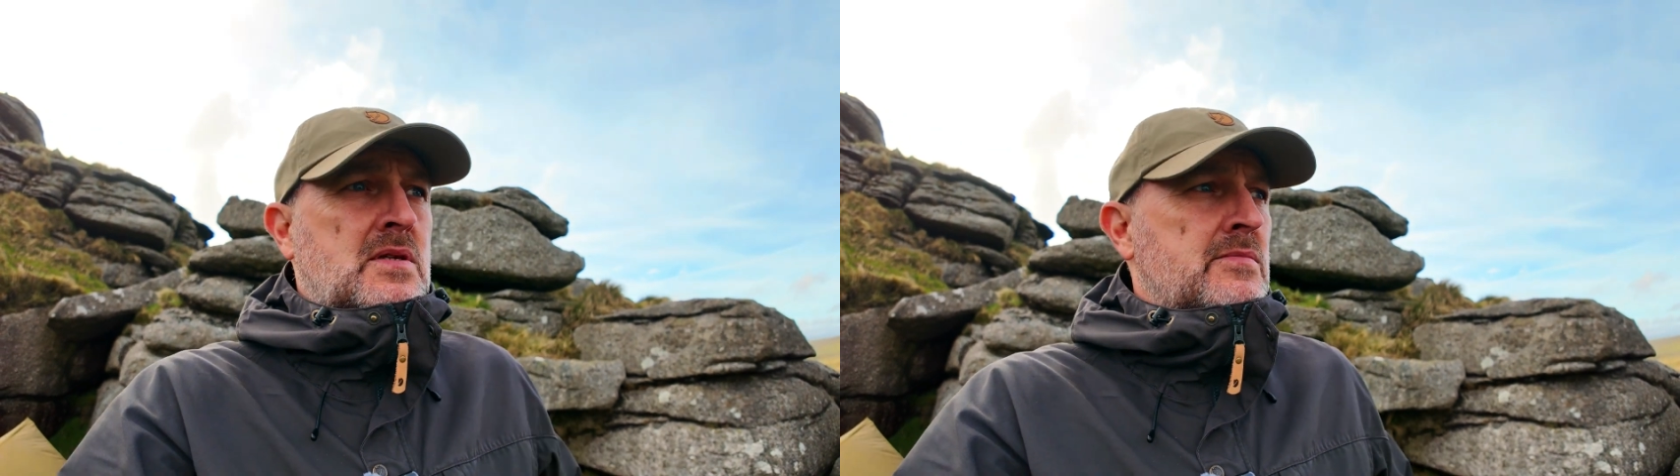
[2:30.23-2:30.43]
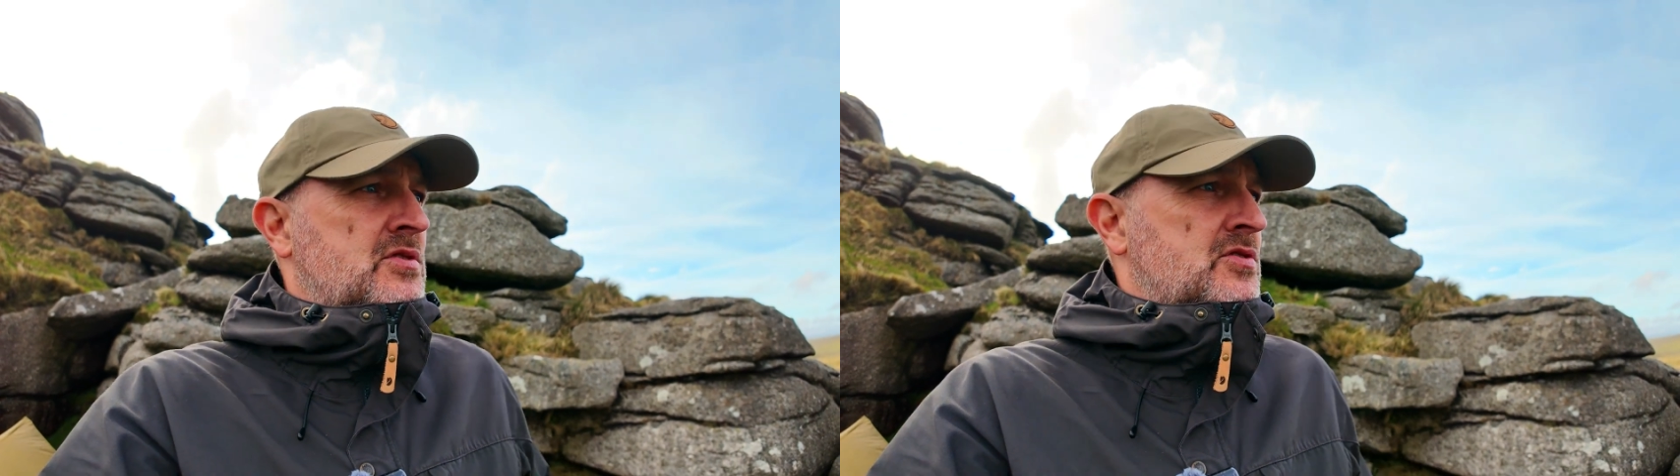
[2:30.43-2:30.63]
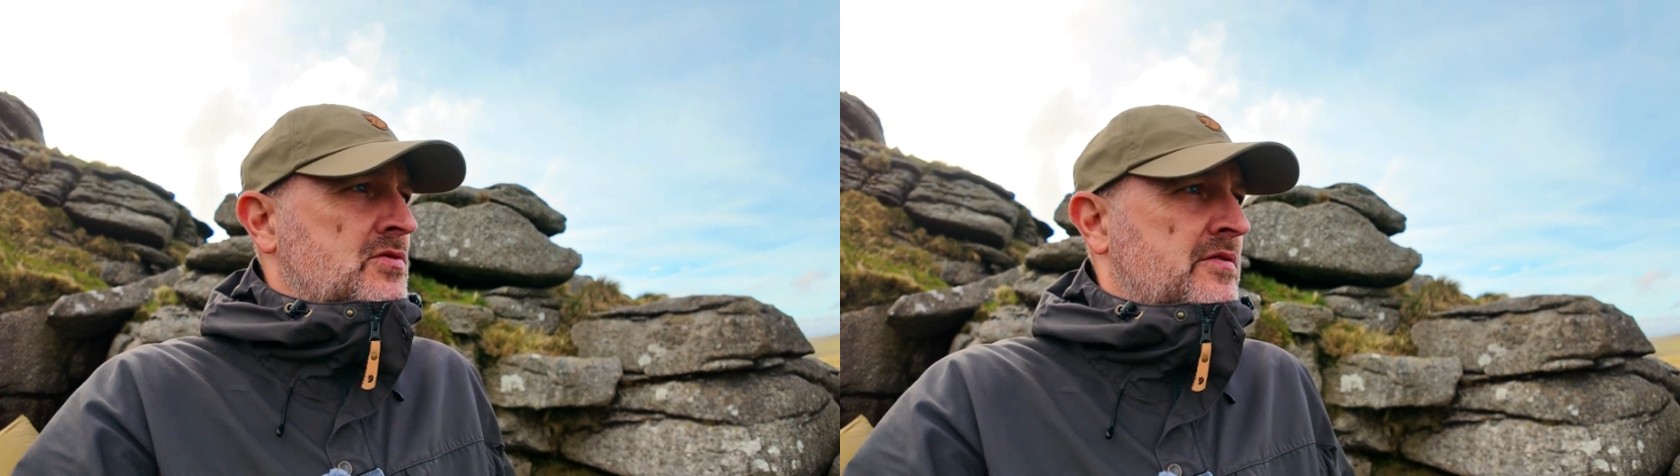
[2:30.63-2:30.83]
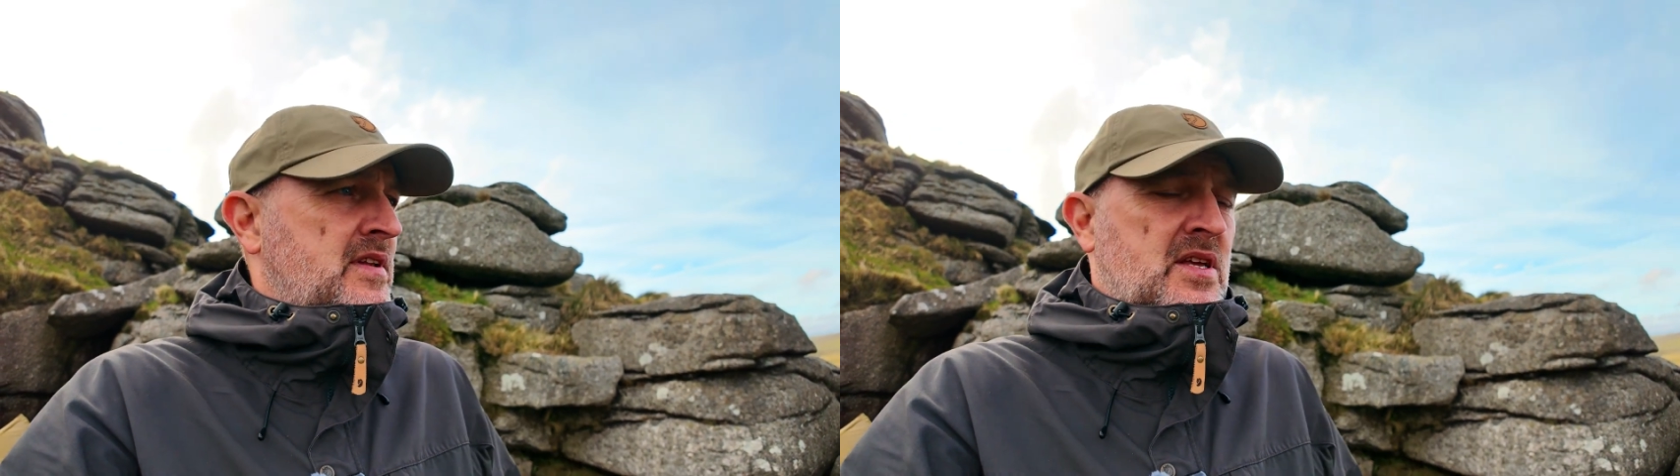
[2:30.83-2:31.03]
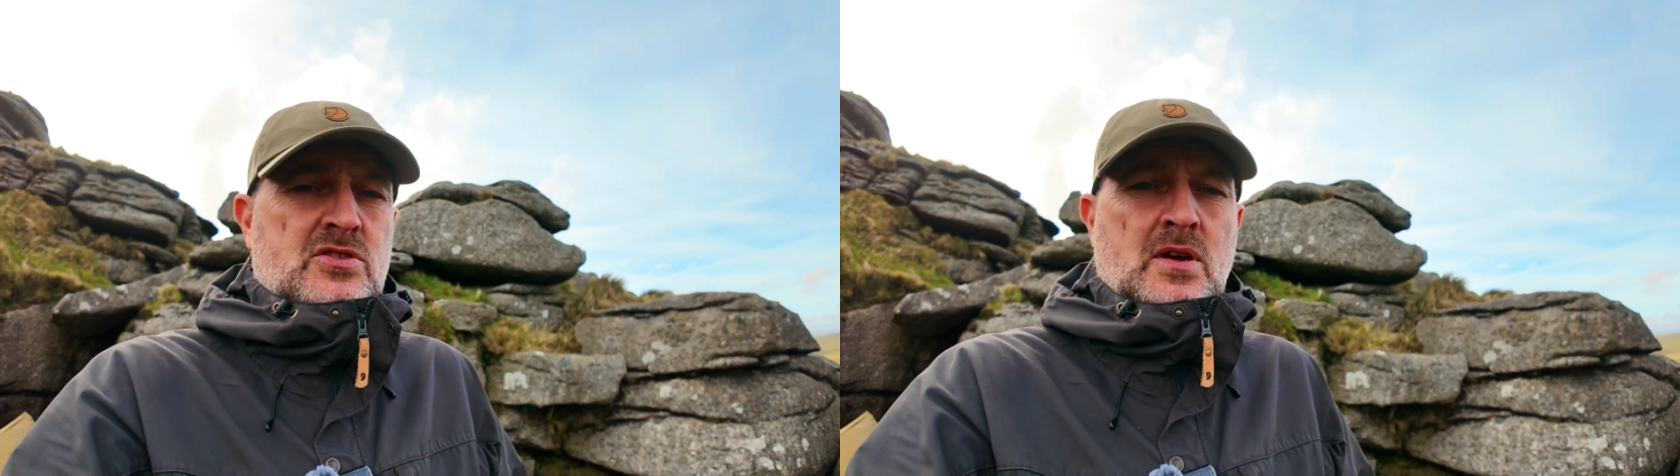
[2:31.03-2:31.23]
similar to sort
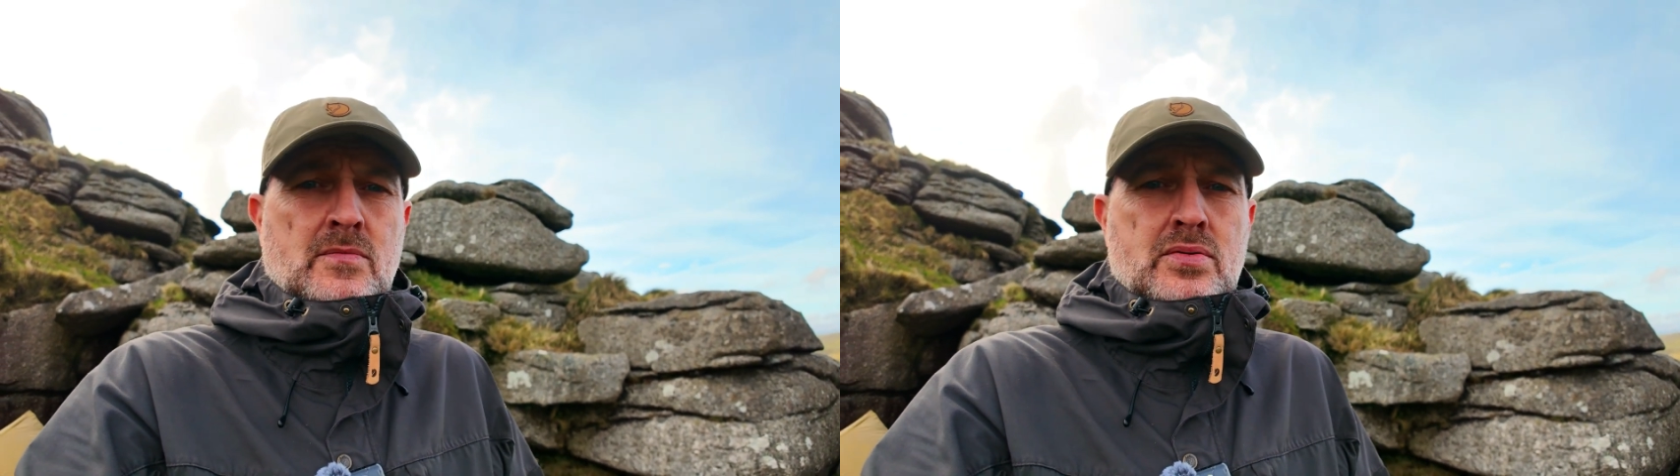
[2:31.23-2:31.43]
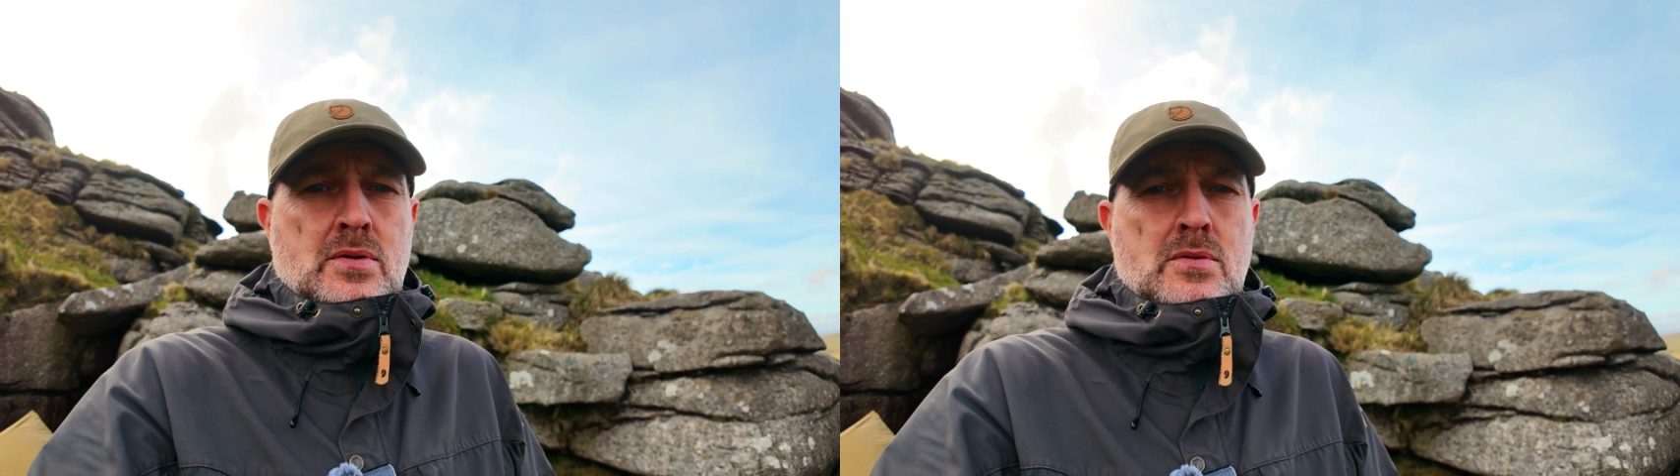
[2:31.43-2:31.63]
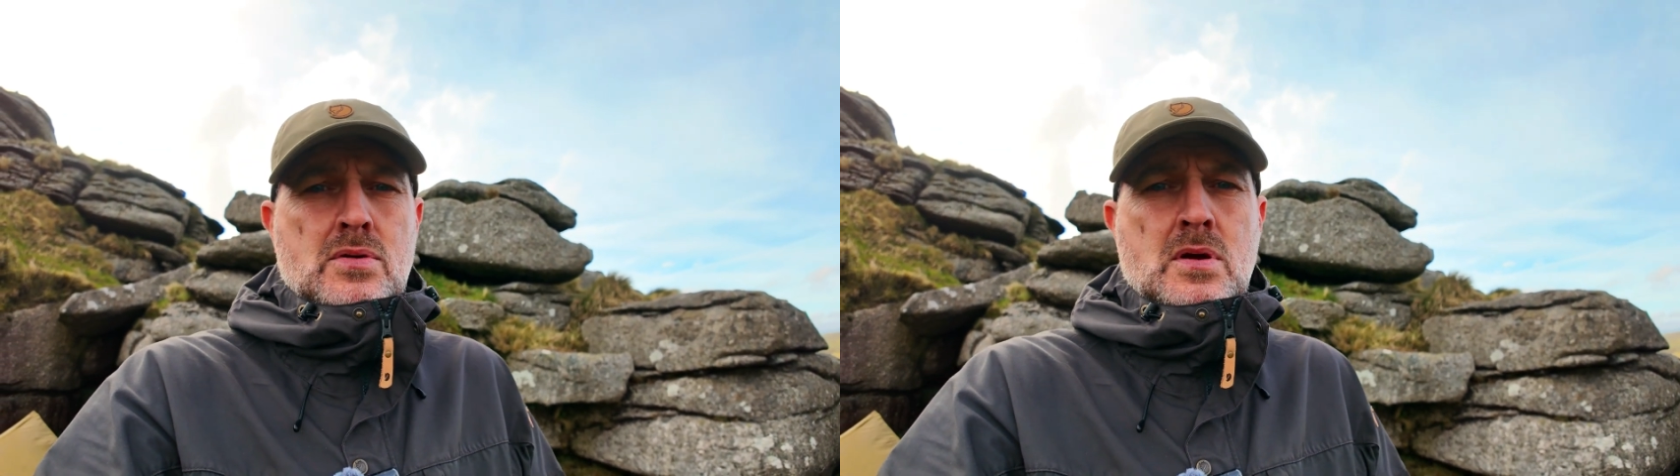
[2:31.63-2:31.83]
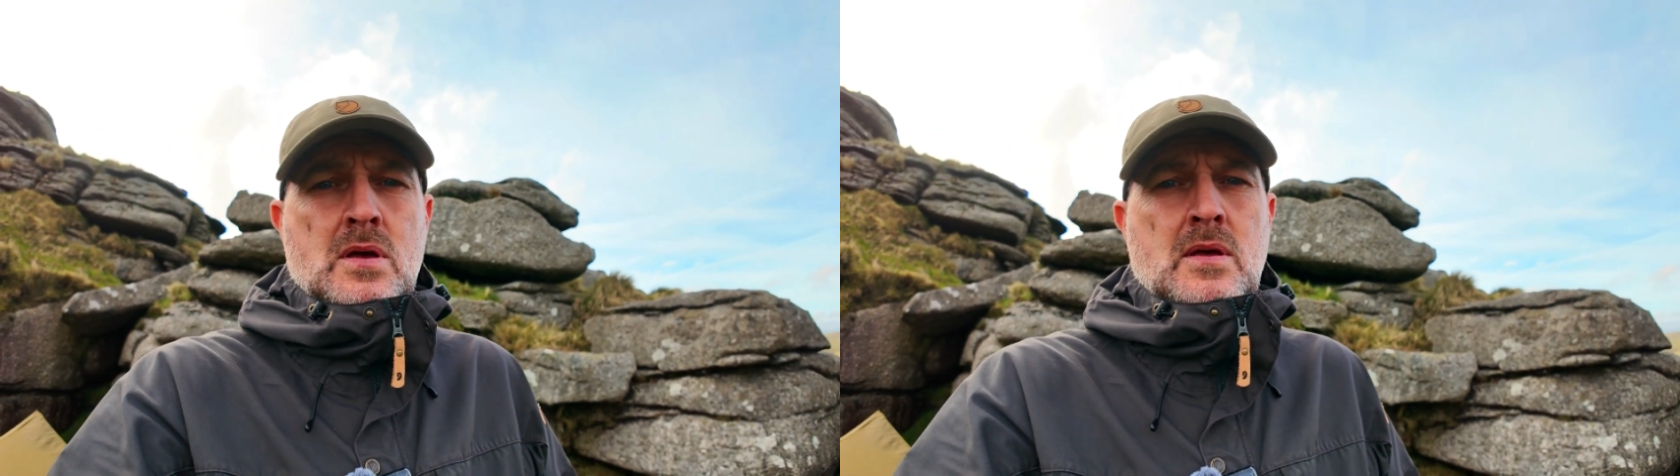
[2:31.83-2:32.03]
of a Lanshan Pro,